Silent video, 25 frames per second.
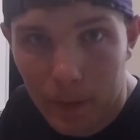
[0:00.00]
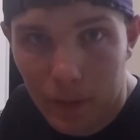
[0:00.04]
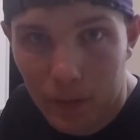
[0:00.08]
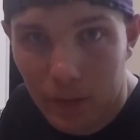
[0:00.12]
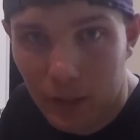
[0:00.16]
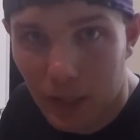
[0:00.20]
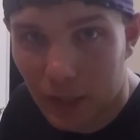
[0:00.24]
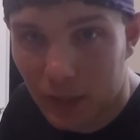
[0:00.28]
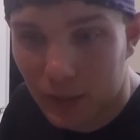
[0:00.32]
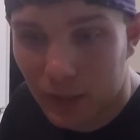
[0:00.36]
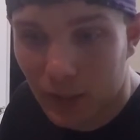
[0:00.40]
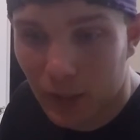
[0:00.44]

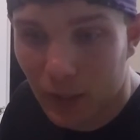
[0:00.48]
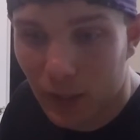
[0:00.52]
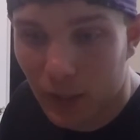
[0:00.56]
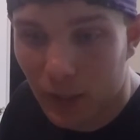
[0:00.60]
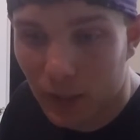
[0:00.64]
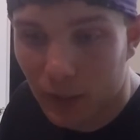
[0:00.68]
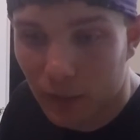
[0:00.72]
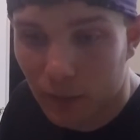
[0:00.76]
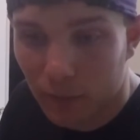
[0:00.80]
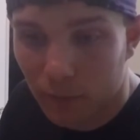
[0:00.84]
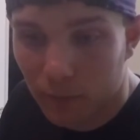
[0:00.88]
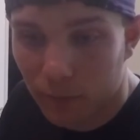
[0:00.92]
Takes the
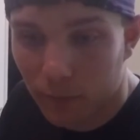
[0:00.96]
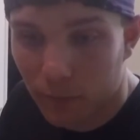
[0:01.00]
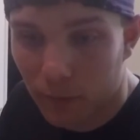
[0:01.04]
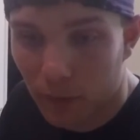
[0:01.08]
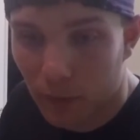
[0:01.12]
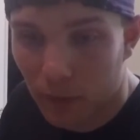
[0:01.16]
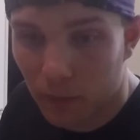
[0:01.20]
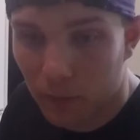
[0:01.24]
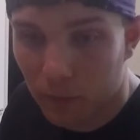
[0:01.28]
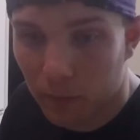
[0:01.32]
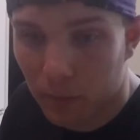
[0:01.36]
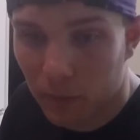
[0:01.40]
heat
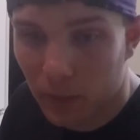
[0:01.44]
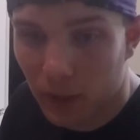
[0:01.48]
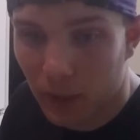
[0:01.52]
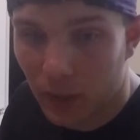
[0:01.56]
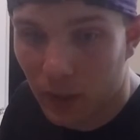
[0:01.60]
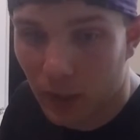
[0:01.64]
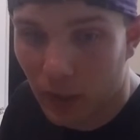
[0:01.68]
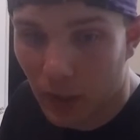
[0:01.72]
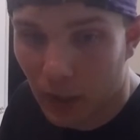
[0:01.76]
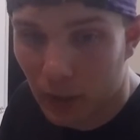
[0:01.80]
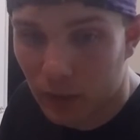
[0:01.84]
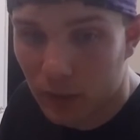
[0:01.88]
from
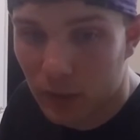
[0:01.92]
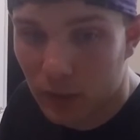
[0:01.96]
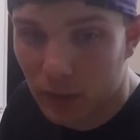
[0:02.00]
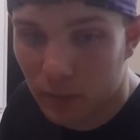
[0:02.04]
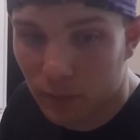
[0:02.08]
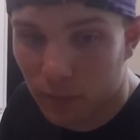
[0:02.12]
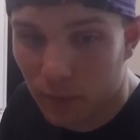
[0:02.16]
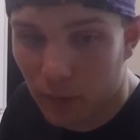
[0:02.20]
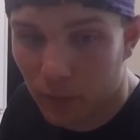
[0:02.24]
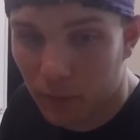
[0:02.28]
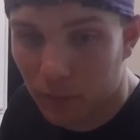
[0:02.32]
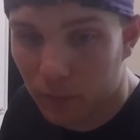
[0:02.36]
the
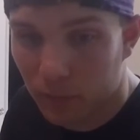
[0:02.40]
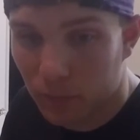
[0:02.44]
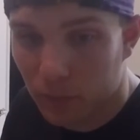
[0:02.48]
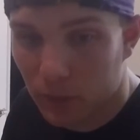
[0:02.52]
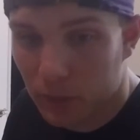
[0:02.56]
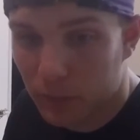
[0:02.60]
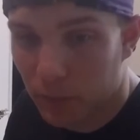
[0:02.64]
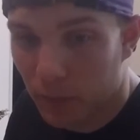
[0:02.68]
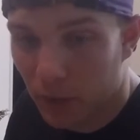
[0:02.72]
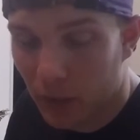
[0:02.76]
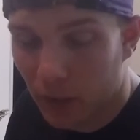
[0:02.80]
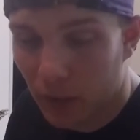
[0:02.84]
from
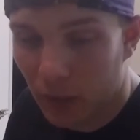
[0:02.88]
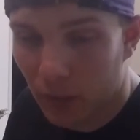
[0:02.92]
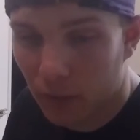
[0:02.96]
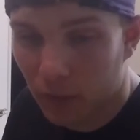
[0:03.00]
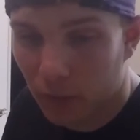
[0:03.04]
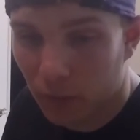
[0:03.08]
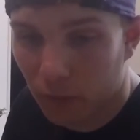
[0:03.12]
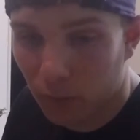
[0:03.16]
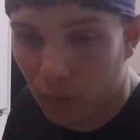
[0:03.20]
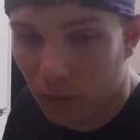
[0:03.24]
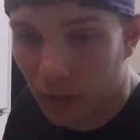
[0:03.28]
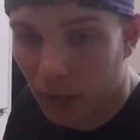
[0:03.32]
spreading
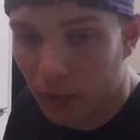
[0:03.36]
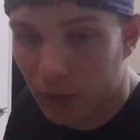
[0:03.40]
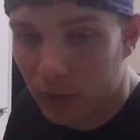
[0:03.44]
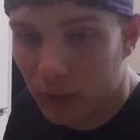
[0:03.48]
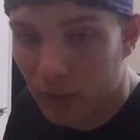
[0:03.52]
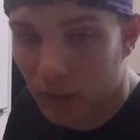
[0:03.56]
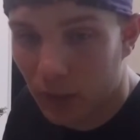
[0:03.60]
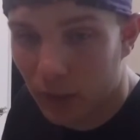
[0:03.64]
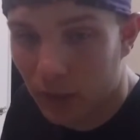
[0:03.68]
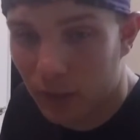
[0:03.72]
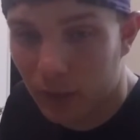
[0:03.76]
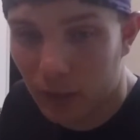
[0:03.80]
out through the outside
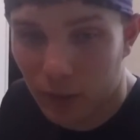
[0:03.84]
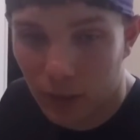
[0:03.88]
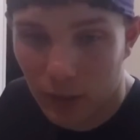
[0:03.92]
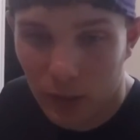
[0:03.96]
of the